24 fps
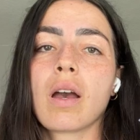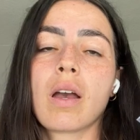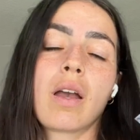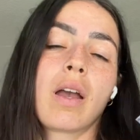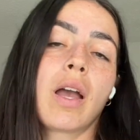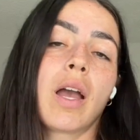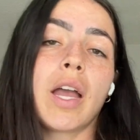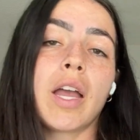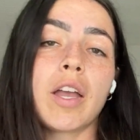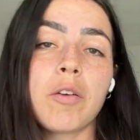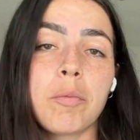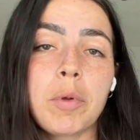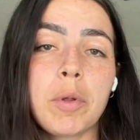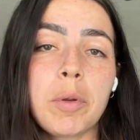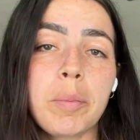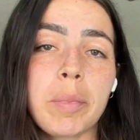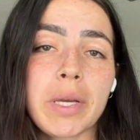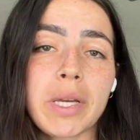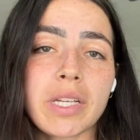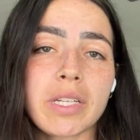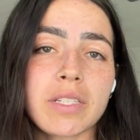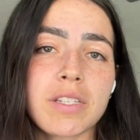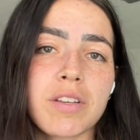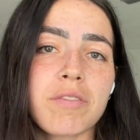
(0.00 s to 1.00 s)
I have been
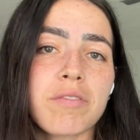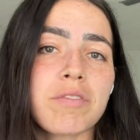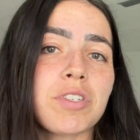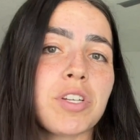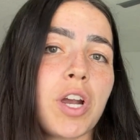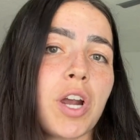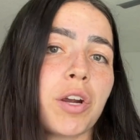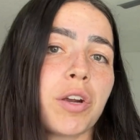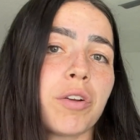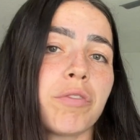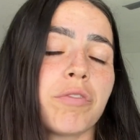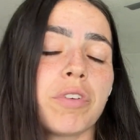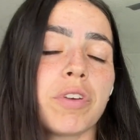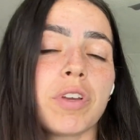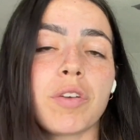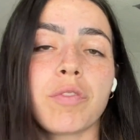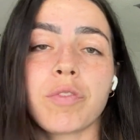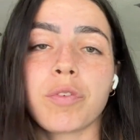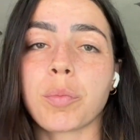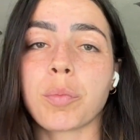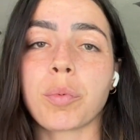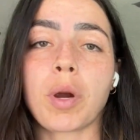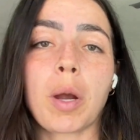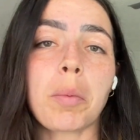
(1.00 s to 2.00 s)
big into photography
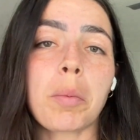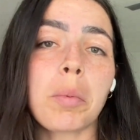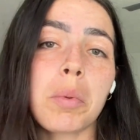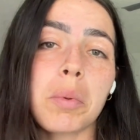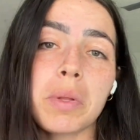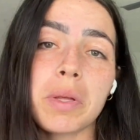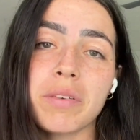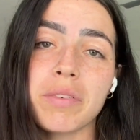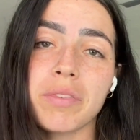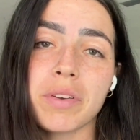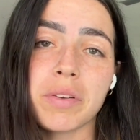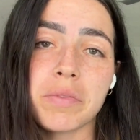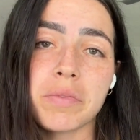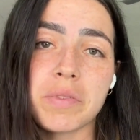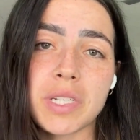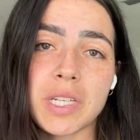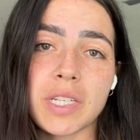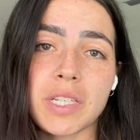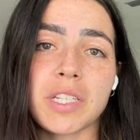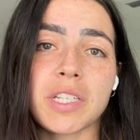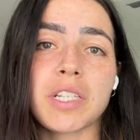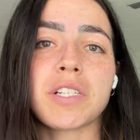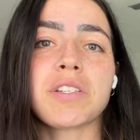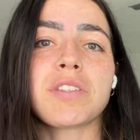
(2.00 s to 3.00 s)
for probably
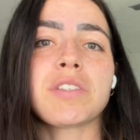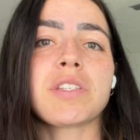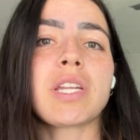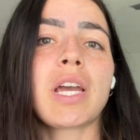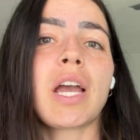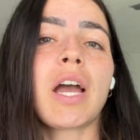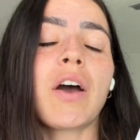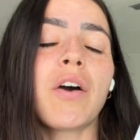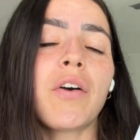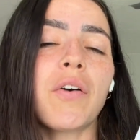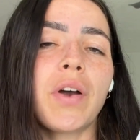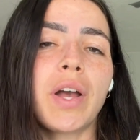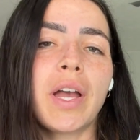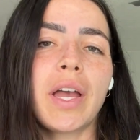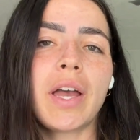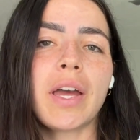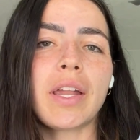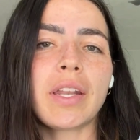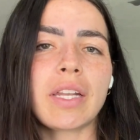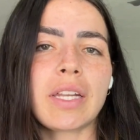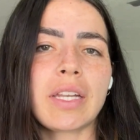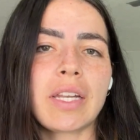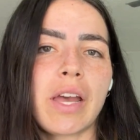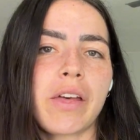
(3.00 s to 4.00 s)
15 years now,
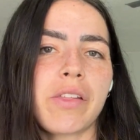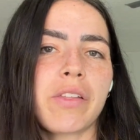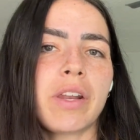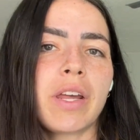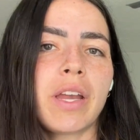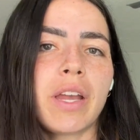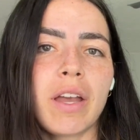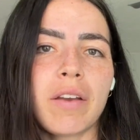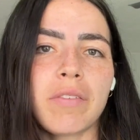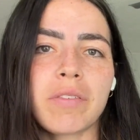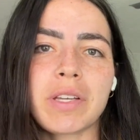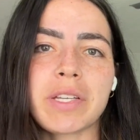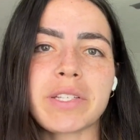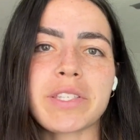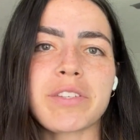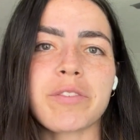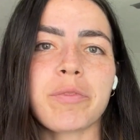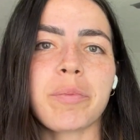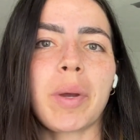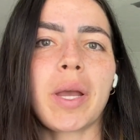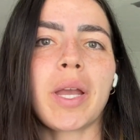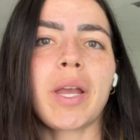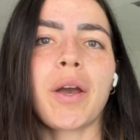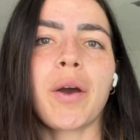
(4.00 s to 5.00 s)
and now that I have kids of
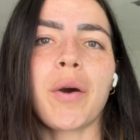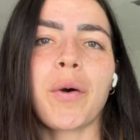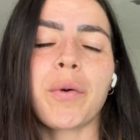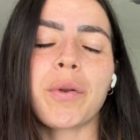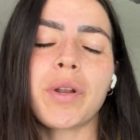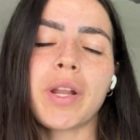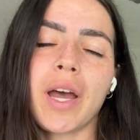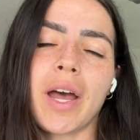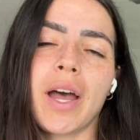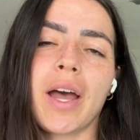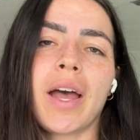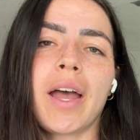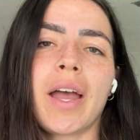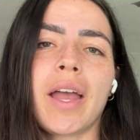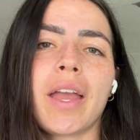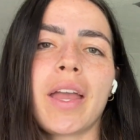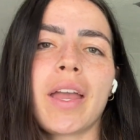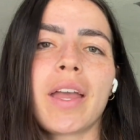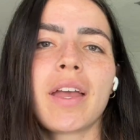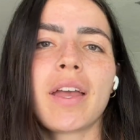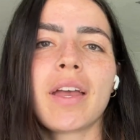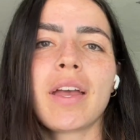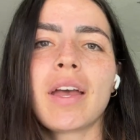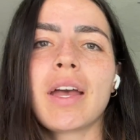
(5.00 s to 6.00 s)
my own, I
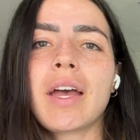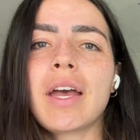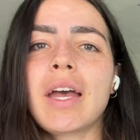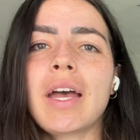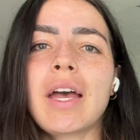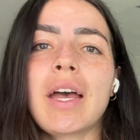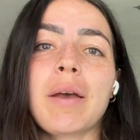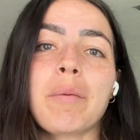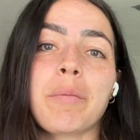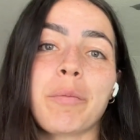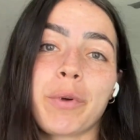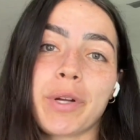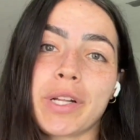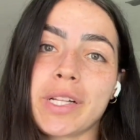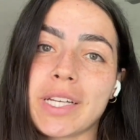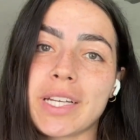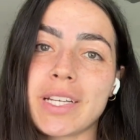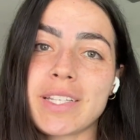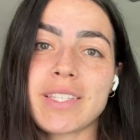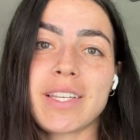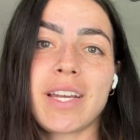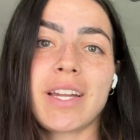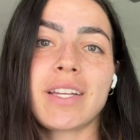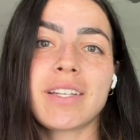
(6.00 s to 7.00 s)
am really
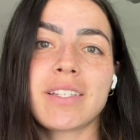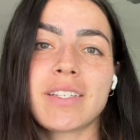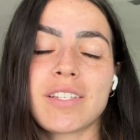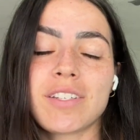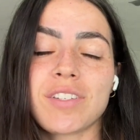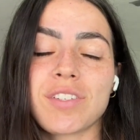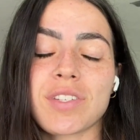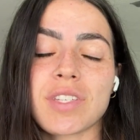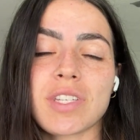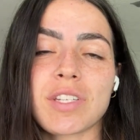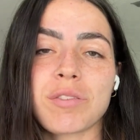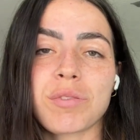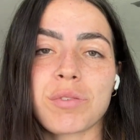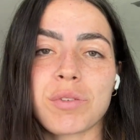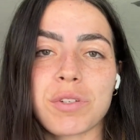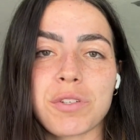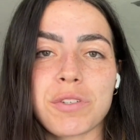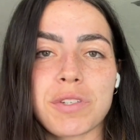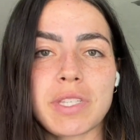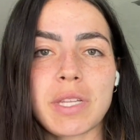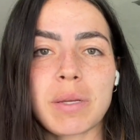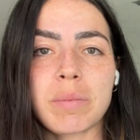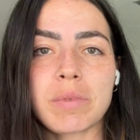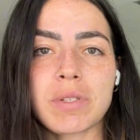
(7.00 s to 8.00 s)
excited to just introduce
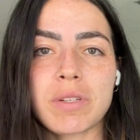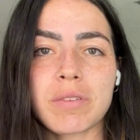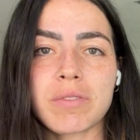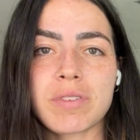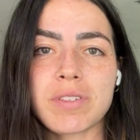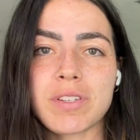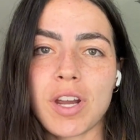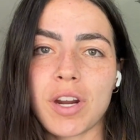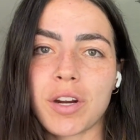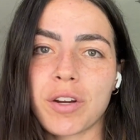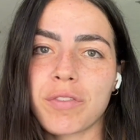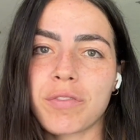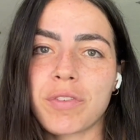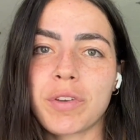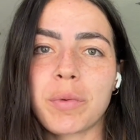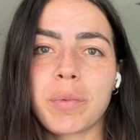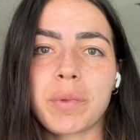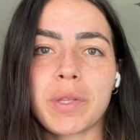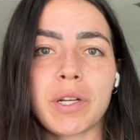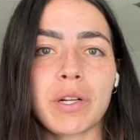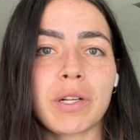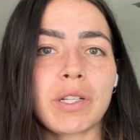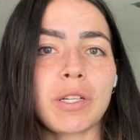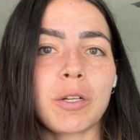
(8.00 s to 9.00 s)
them to photography when
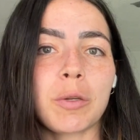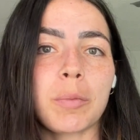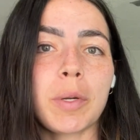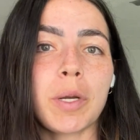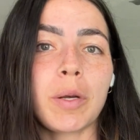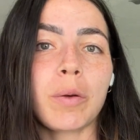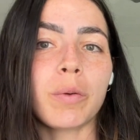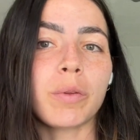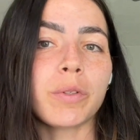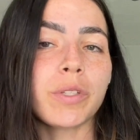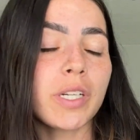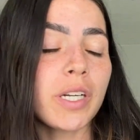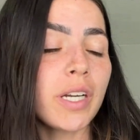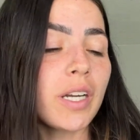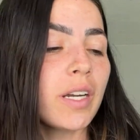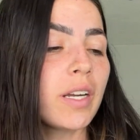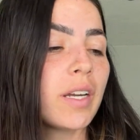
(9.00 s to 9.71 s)
they're a little bit older.